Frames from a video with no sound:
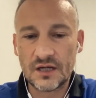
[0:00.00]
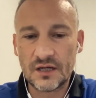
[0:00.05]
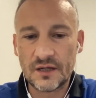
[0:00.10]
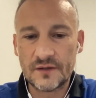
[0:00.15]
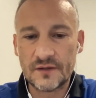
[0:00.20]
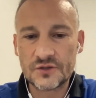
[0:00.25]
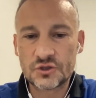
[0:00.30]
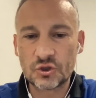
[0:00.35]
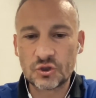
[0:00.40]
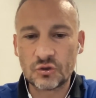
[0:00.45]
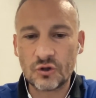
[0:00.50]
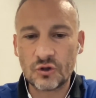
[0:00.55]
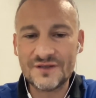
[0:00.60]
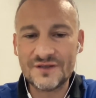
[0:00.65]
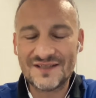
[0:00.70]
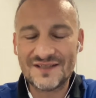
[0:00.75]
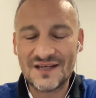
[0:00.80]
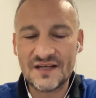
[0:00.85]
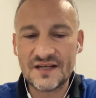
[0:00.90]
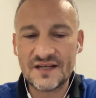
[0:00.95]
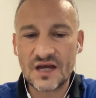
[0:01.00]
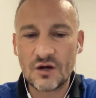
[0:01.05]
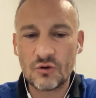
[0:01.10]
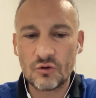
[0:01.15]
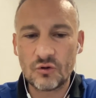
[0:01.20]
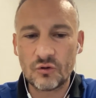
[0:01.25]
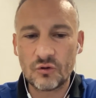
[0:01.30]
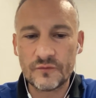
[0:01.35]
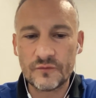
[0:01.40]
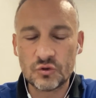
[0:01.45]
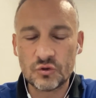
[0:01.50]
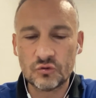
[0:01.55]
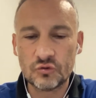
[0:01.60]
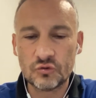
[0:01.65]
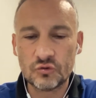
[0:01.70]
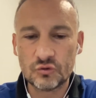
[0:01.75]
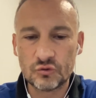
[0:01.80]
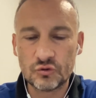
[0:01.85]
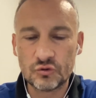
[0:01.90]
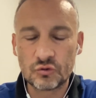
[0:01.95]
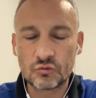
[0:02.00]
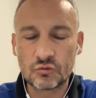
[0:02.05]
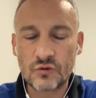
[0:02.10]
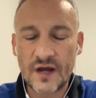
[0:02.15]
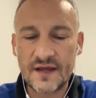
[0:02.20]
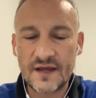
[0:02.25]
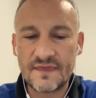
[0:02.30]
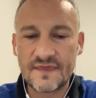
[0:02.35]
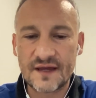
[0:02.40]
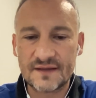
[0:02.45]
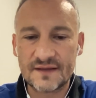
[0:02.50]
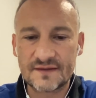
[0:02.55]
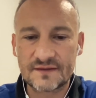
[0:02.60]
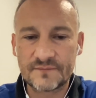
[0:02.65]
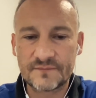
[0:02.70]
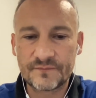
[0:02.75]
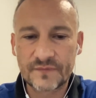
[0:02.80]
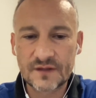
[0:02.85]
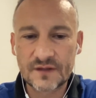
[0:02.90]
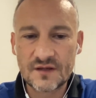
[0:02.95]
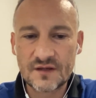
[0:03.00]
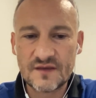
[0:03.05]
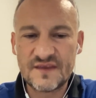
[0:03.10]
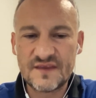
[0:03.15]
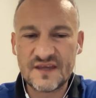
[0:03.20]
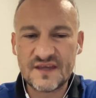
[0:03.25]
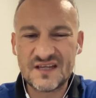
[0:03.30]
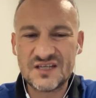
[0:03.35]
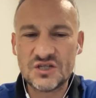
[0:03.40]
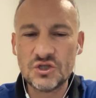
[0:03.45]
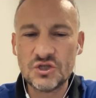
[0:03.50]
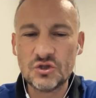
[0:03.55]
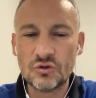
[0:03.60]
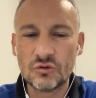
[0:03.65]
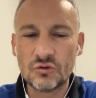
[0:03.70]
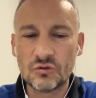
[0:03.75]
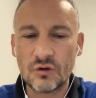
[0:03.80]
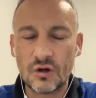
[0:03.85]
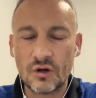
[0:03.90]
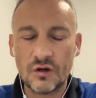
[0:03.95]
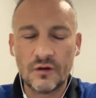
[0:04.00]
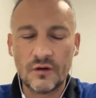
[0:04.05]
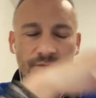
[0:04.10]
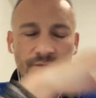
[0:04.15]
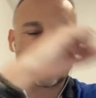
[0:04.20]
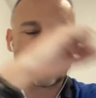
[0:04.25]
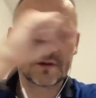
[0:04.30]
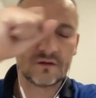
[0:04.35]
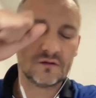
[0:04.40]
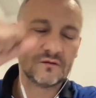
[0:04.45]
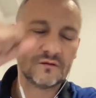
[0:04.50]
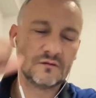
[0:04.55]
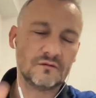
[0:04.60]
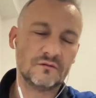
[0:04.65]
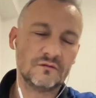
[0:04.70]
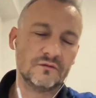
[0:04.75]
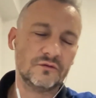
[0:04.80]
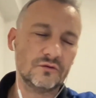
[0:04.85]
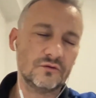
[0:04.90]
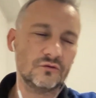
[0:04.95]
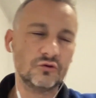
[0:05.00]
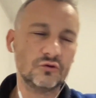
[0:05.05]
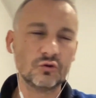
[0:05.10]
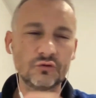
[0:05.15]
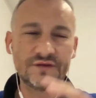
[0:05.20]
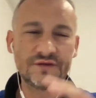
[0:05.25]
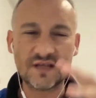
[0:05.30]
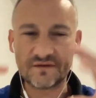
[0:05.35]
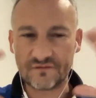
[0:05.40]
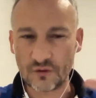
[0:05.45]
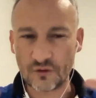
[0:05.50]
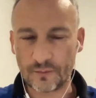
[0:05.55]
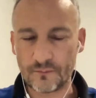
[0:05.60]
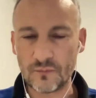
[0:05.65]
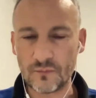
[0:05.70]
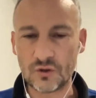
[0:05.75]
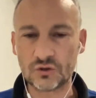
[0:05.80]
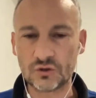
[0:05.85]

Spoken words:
So until now, you're right that there is no development